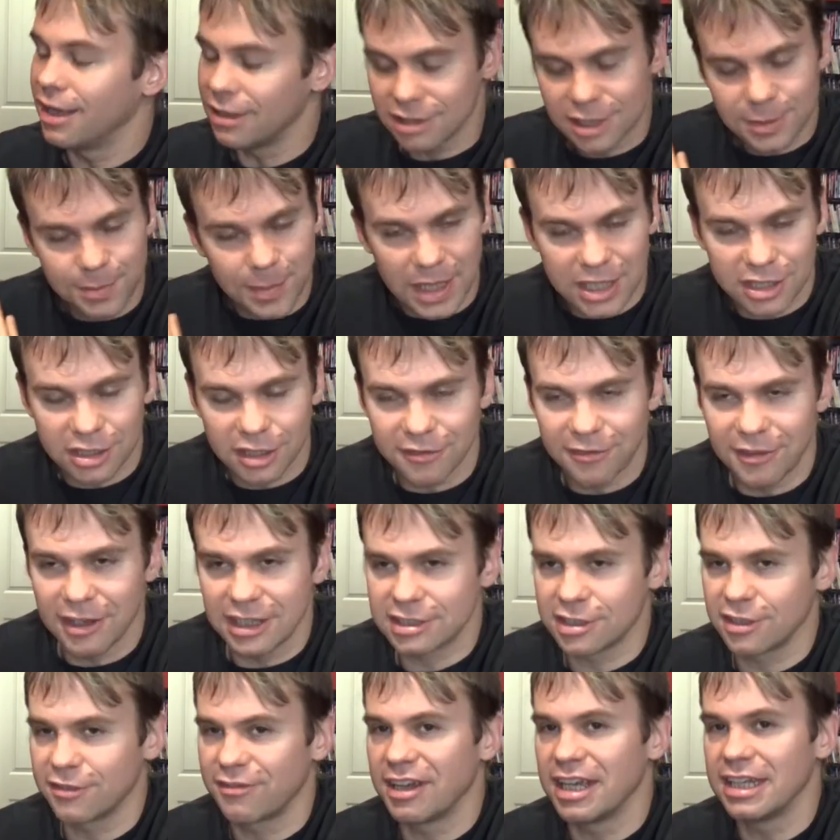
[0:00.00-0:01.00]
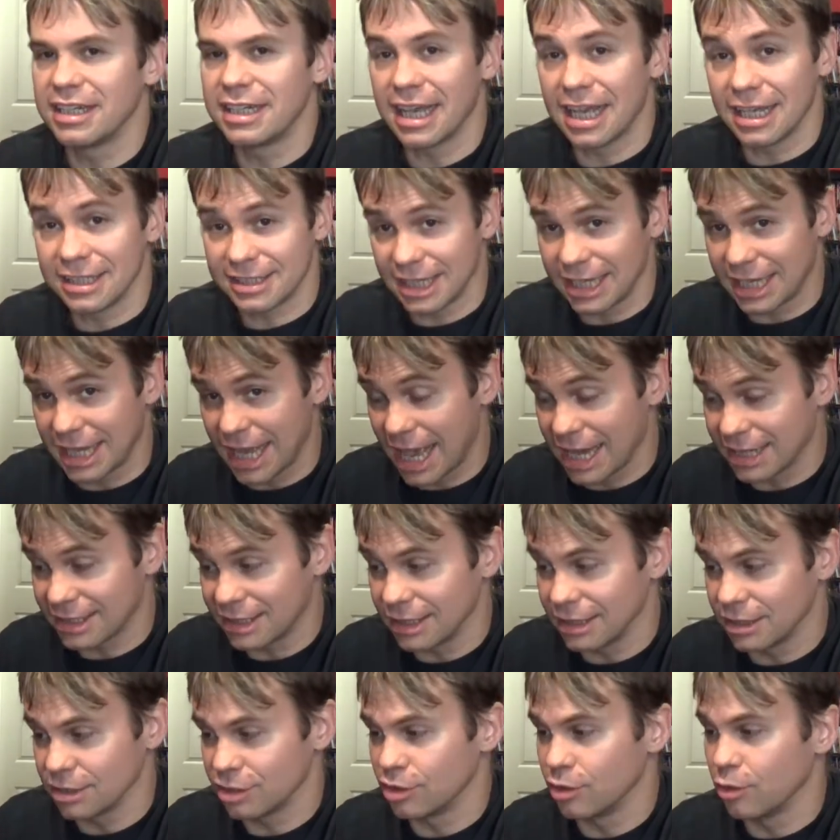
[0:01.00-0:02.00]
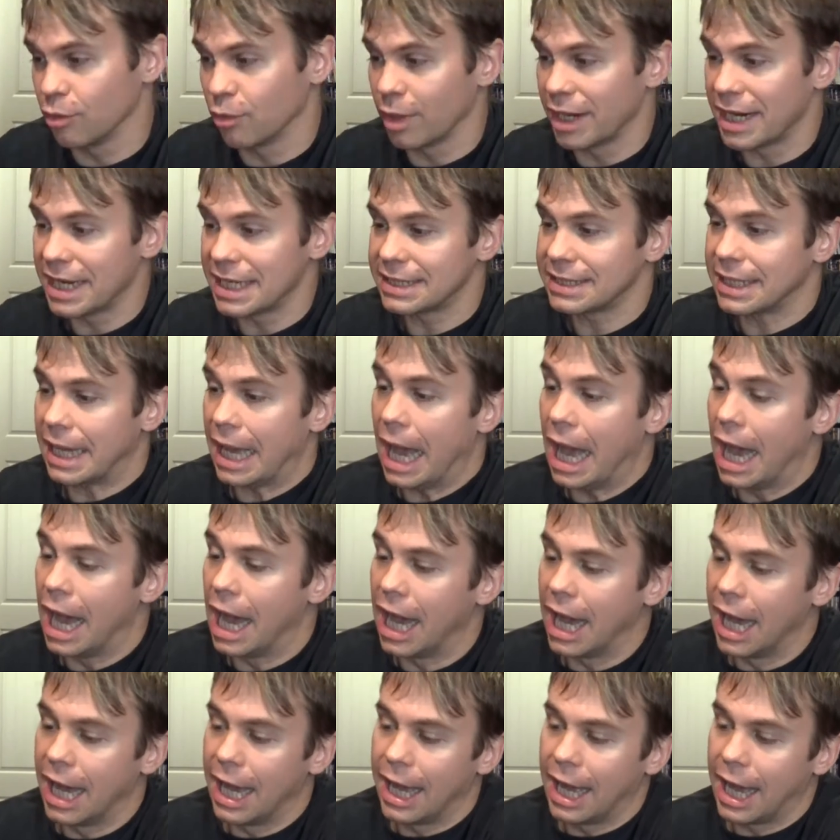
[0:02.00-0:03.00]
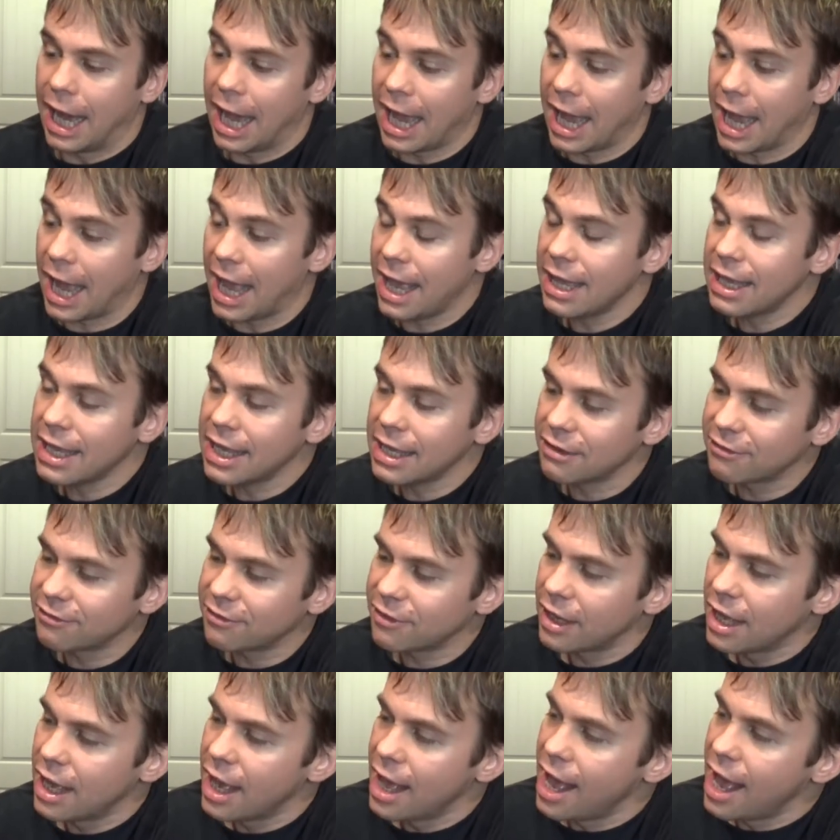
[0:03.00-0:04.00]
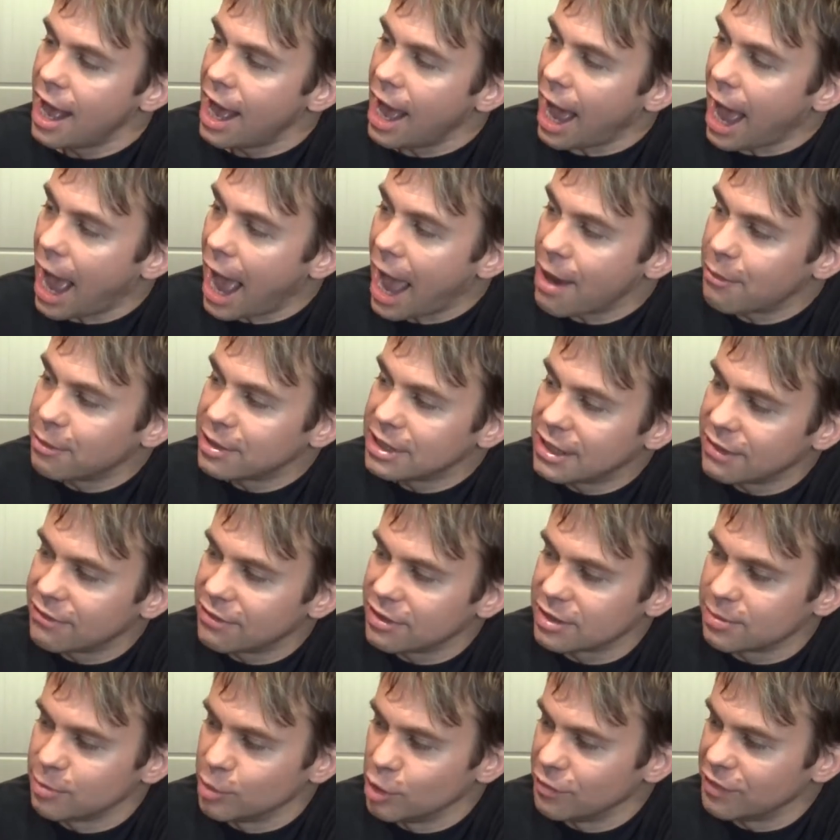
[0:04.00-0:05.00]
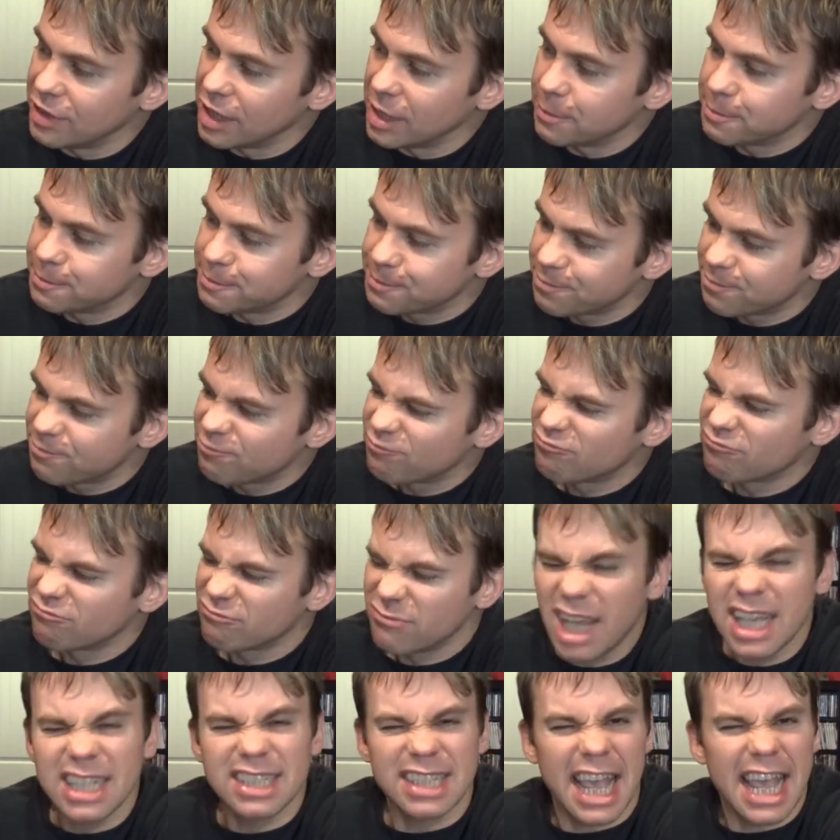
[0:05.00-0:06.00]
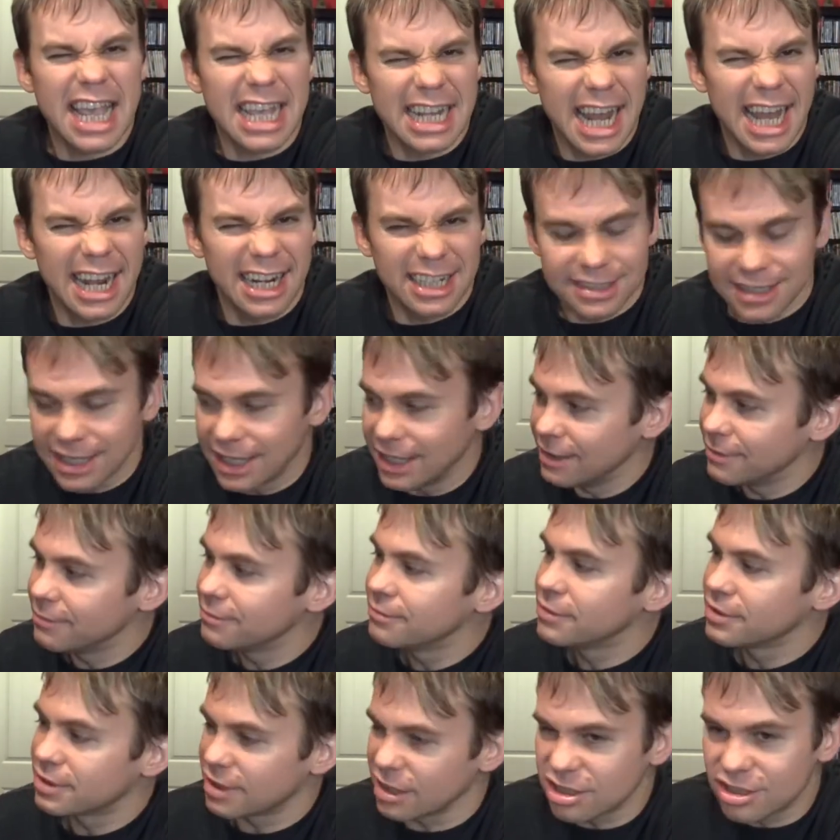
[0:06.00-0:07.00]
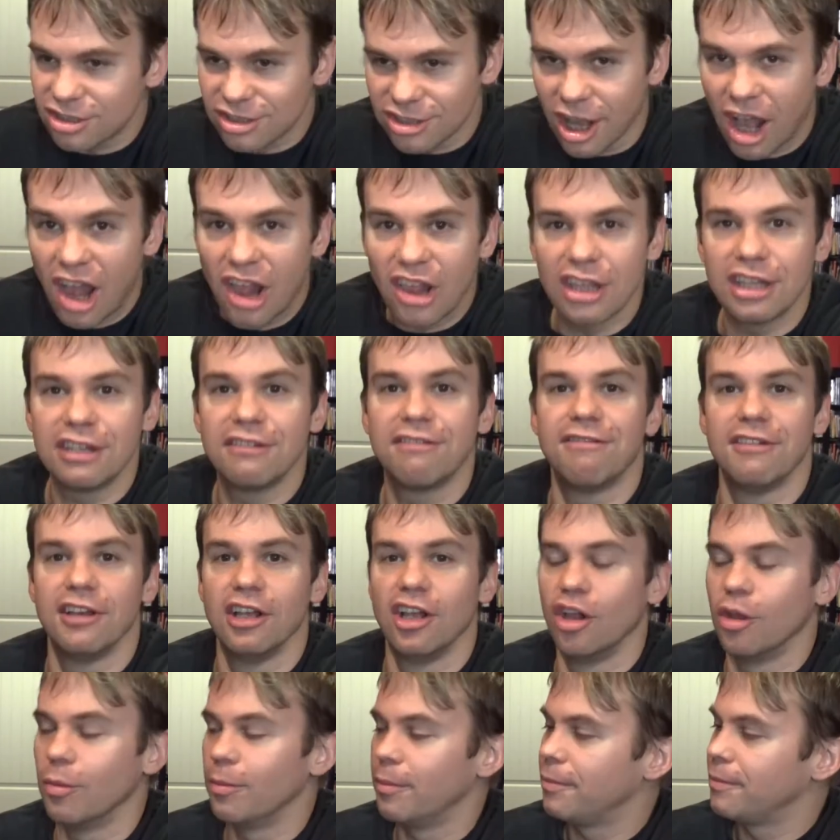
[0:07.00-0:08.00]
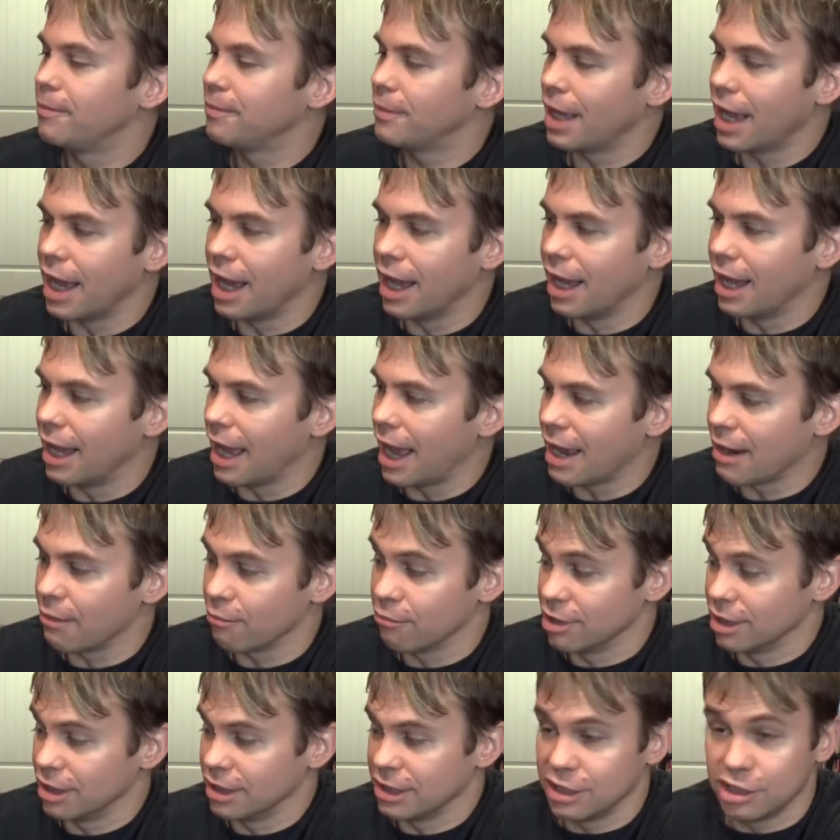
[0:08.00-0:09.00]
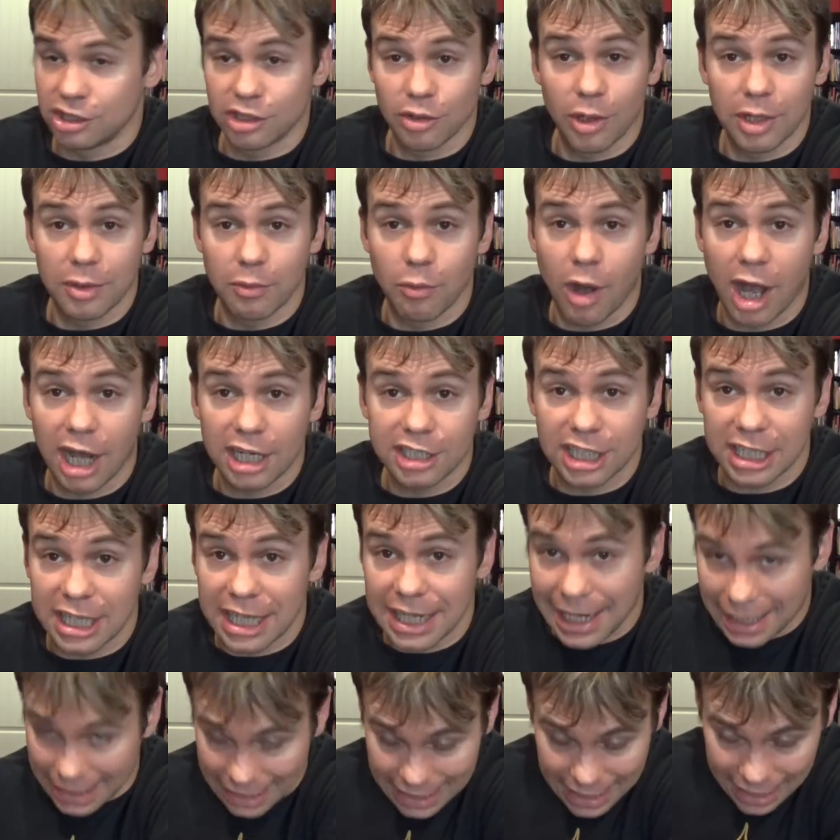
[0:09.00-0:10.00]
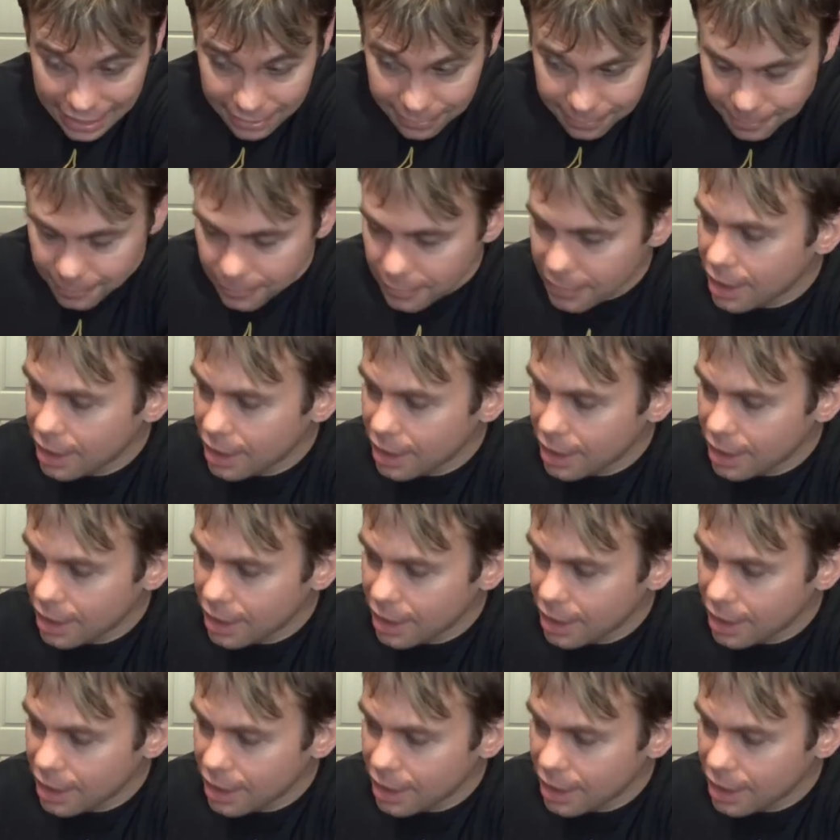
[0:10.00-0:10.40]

Special effects are fantastic. Acting is great. I would give this movie a nice 8 out of 10. It's a solid film. I really enjoyed watching it again.